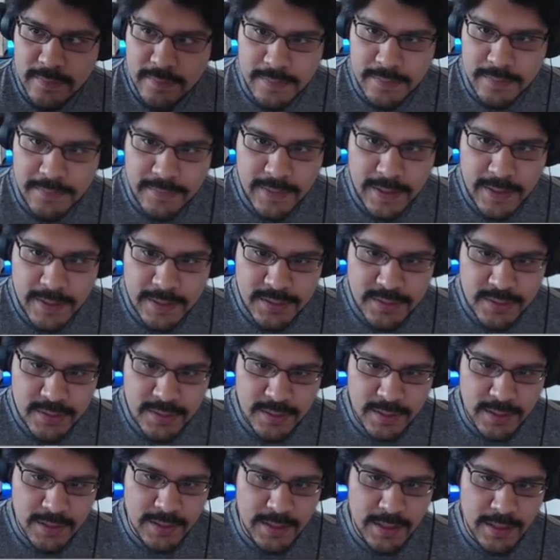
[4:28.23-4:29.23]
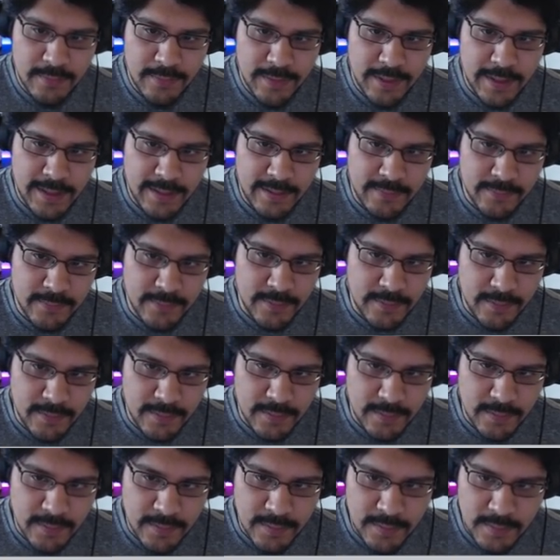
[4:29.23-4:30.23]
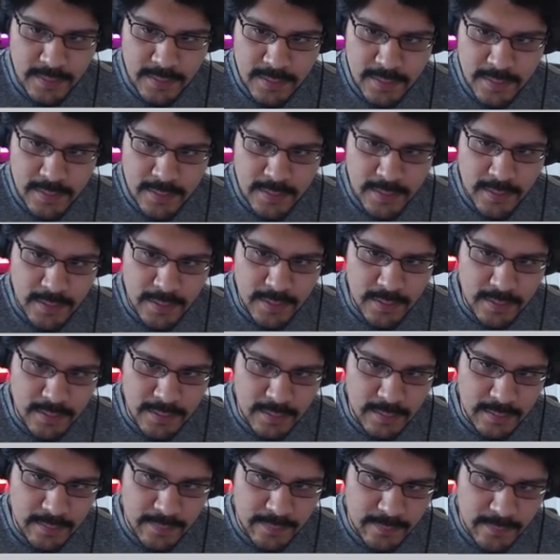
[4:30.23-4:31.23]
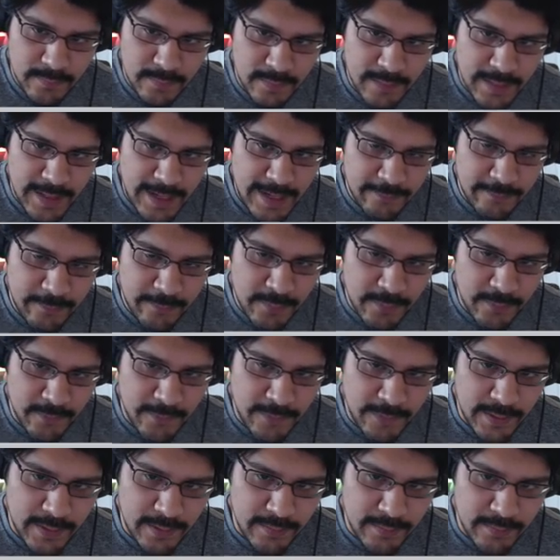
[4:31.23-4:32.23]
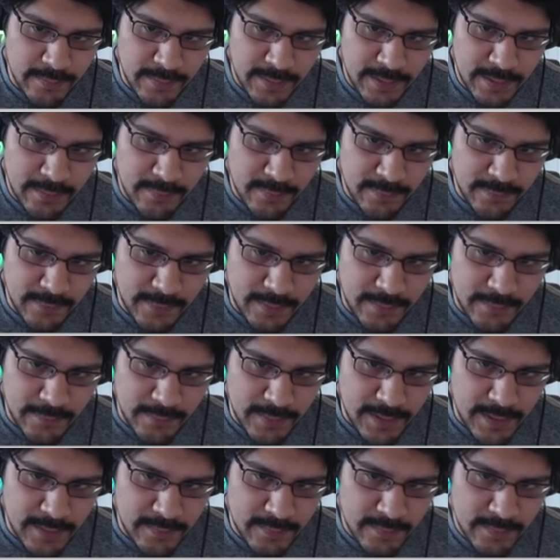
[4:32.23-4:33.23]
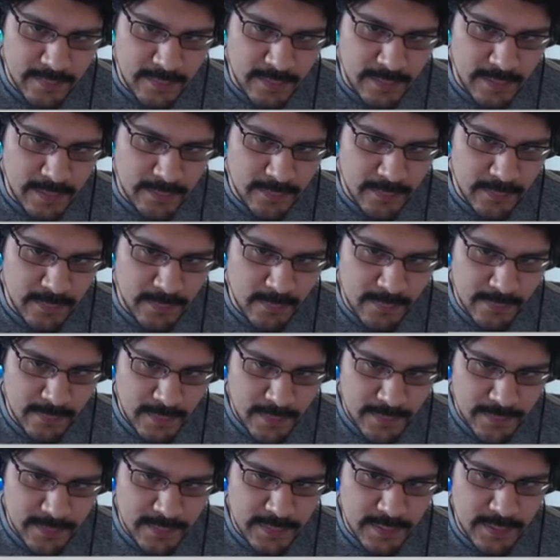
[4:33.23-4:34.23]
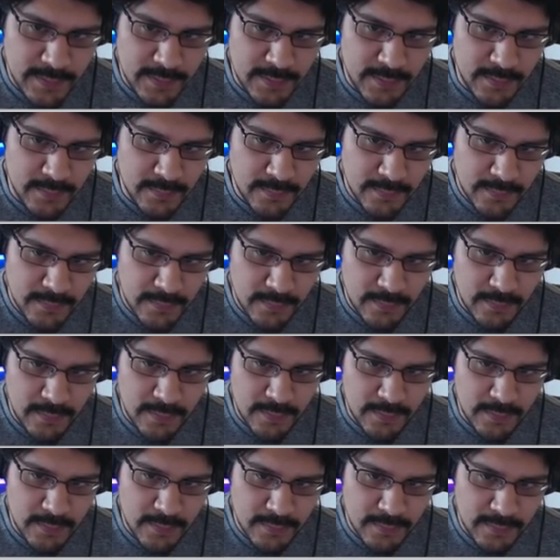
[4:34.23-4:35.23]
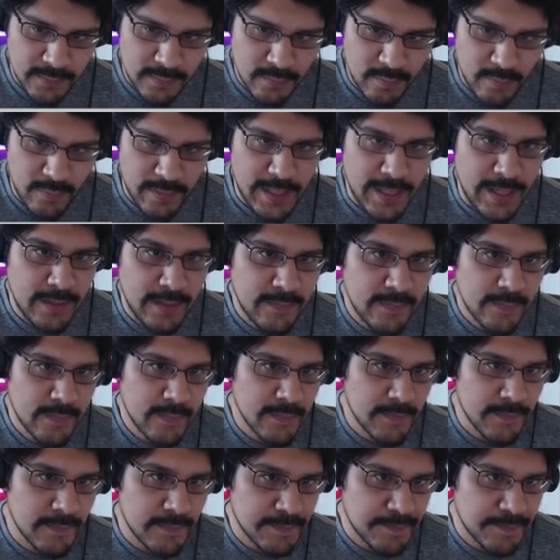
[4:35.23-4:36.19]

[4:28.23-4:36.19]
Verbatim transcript: Stop Sketch, and now we have our half profile that we can revolve around, and that's what Revolve is going to do. So I'll go to Create,